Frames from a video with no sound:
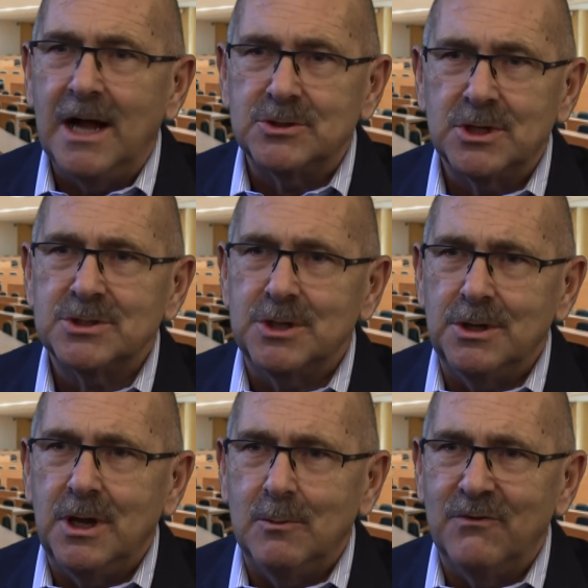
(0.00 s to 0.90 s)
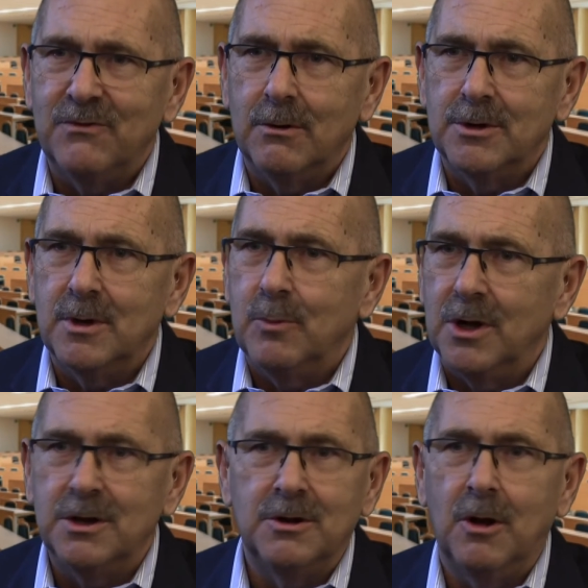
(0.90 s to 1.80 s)
not just in hemophilia,
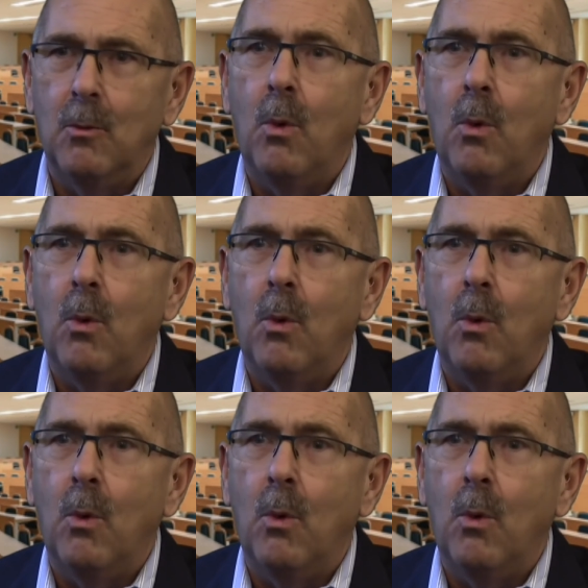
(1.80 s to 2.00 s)
but in a